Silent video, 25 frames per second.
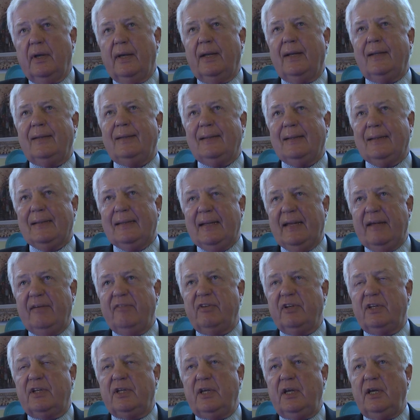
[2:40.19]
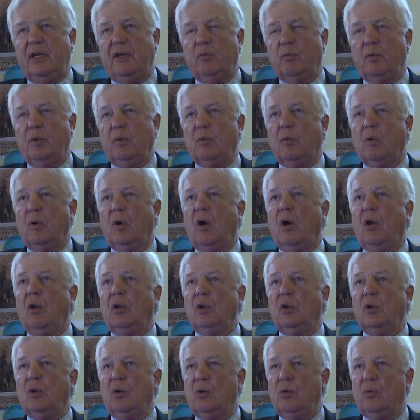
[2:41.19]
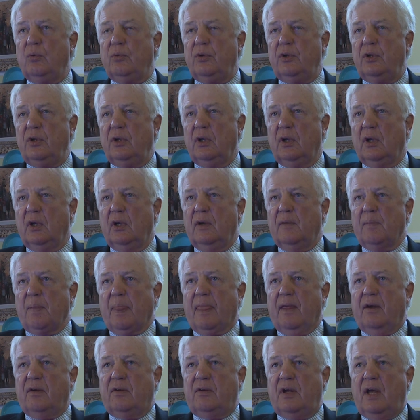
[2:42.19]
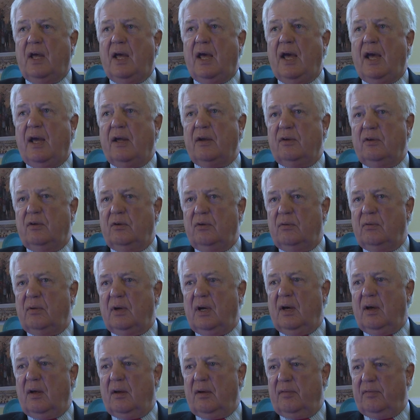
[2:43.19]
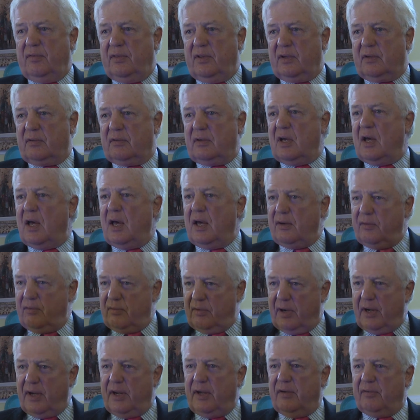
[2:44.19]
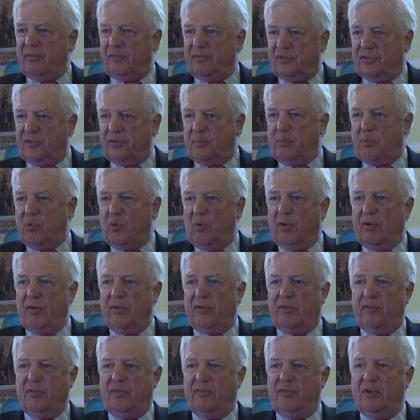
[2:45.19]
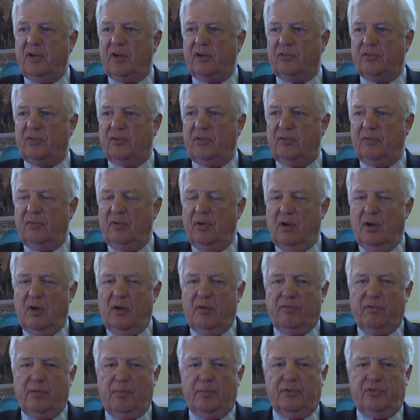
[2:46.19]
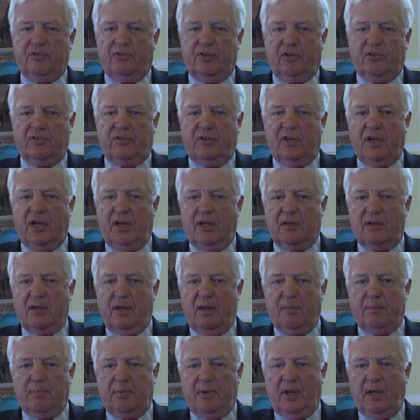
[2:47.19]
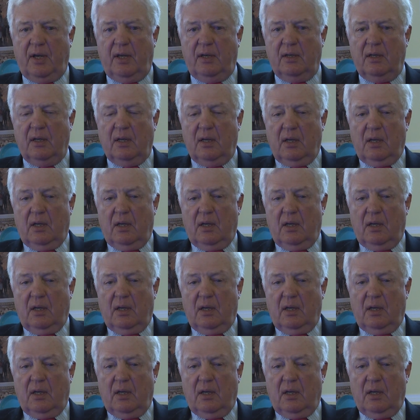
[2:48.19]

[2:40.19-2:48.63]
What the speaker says: I think David Keene, we were all loaned to Agnew out of the cadre of supporters of Nixon from the '68 campaign